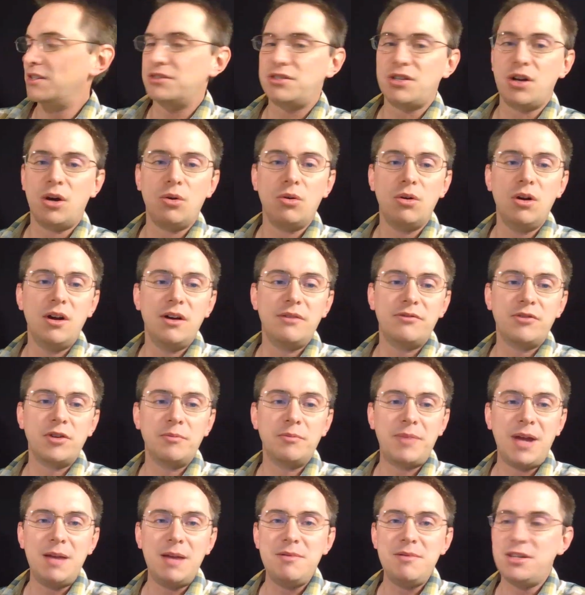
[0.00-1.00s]
So
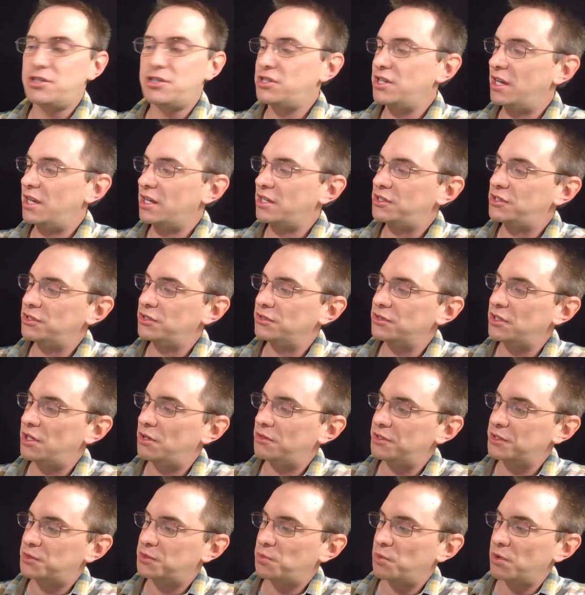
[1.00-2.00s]
for baby chicks, you'll
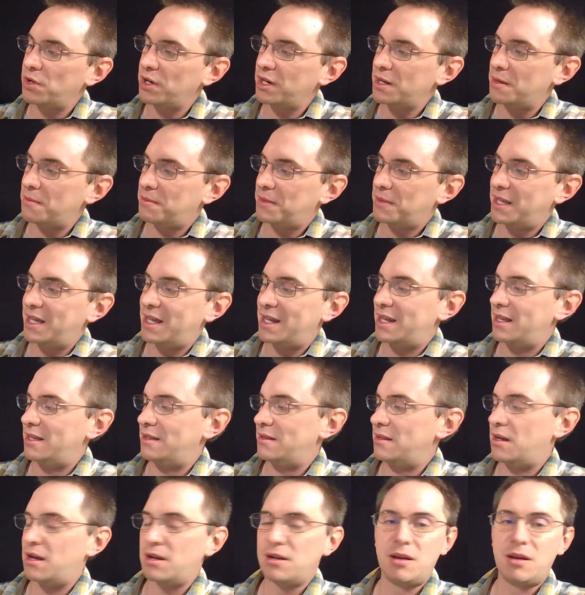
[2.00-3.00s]
notice we're going to get
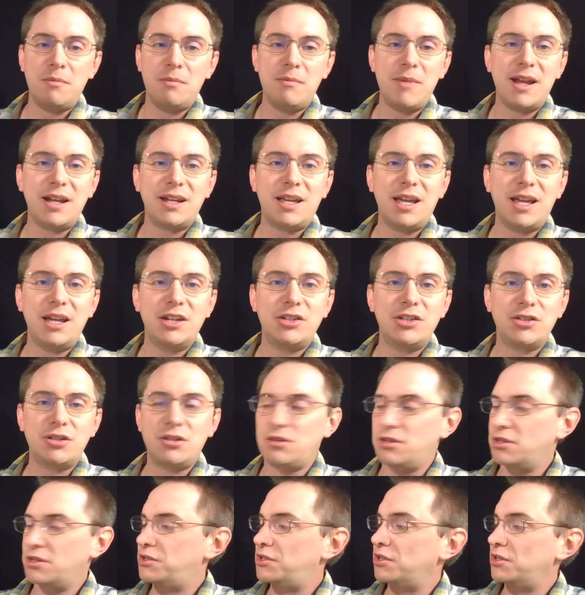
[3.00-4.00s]

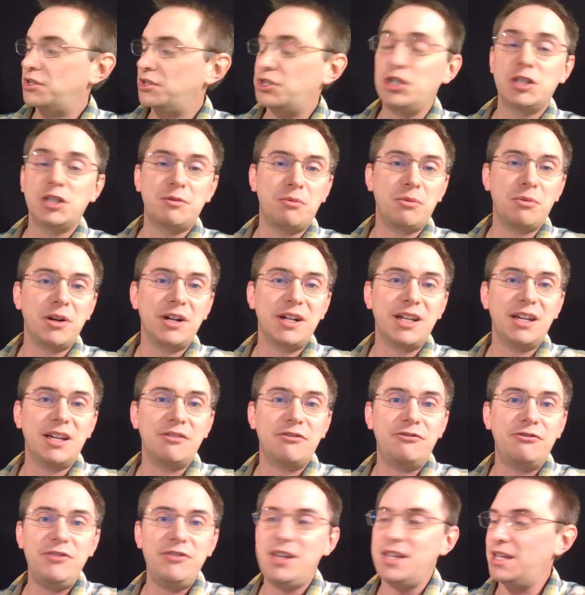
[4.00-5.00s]
medication, excuse me, we're going
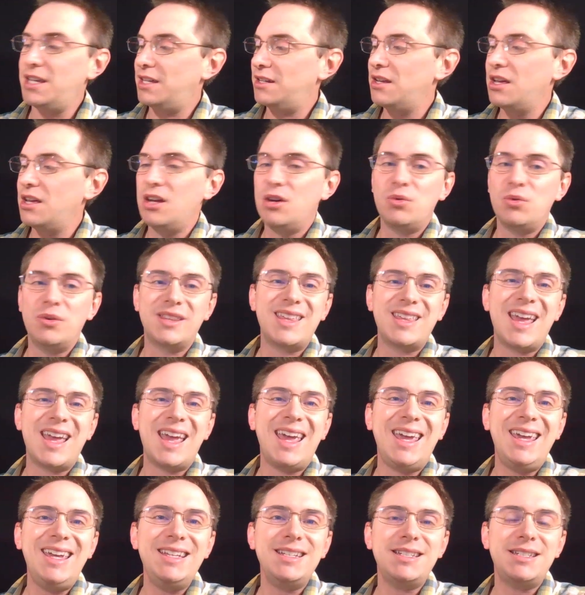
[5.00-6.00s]
to get feed with
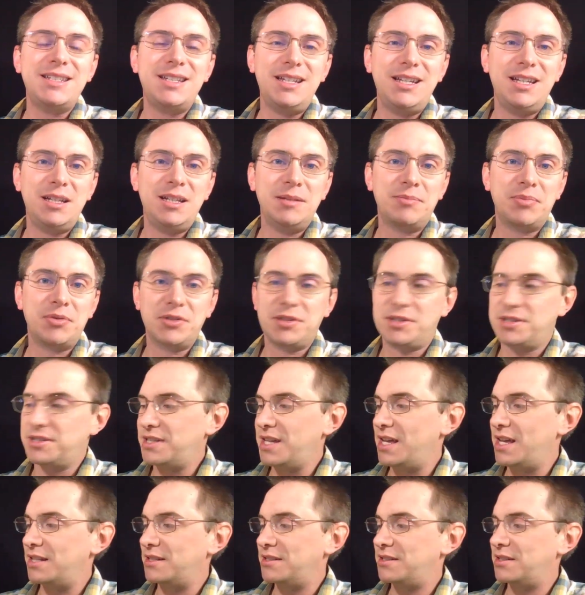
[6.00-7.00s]

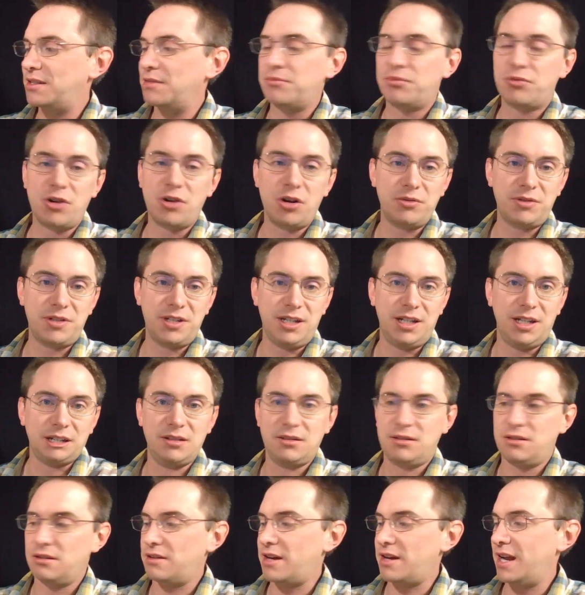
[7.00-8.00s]
18%
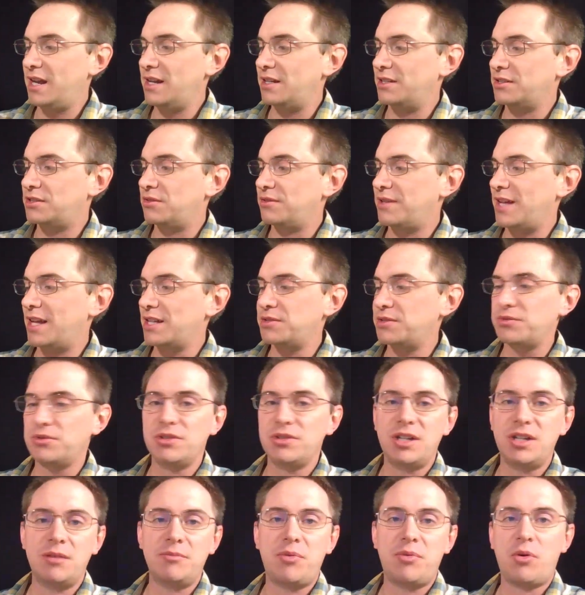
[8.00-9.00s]
protein, all right? And so that's
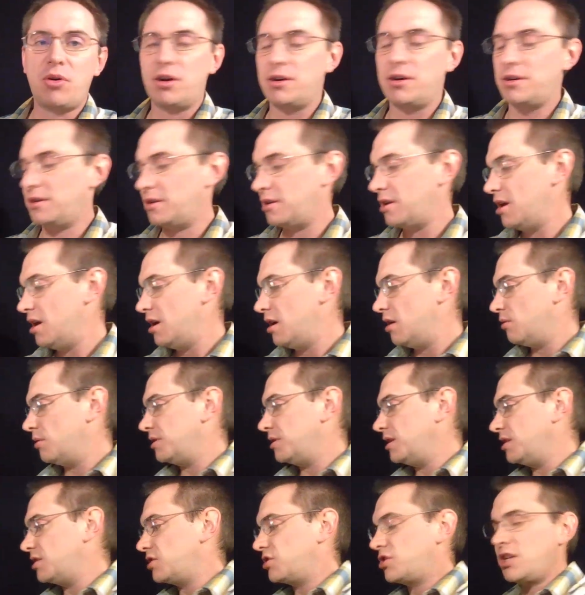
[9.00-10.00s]
really important
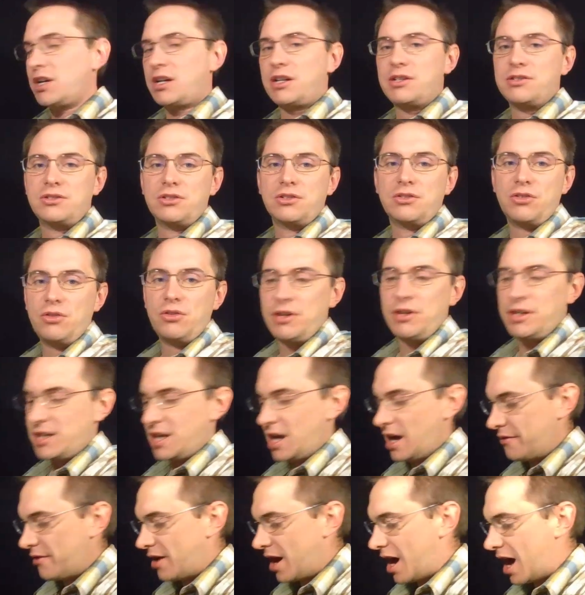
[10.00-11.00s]
when these chickens are
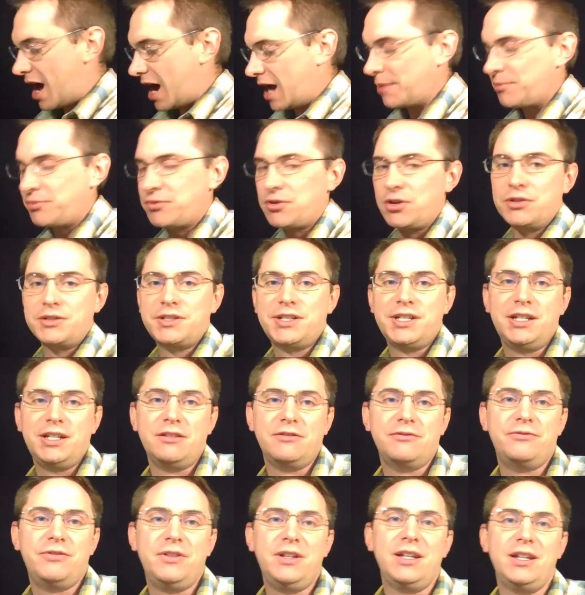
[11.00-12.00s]
growing to have a high
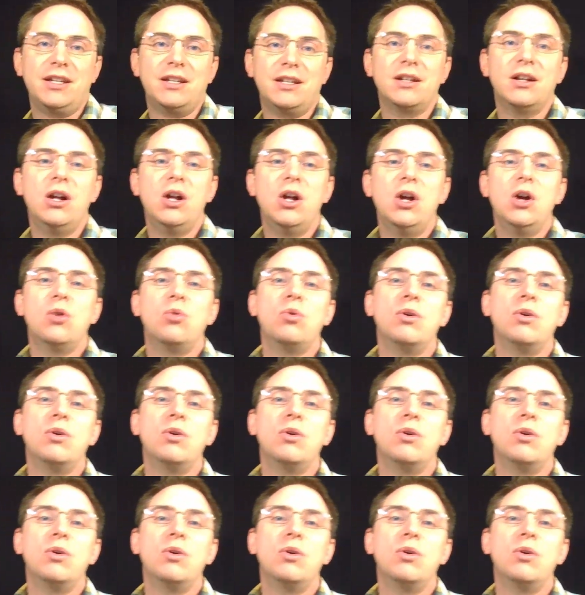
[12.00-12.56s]
protein feed.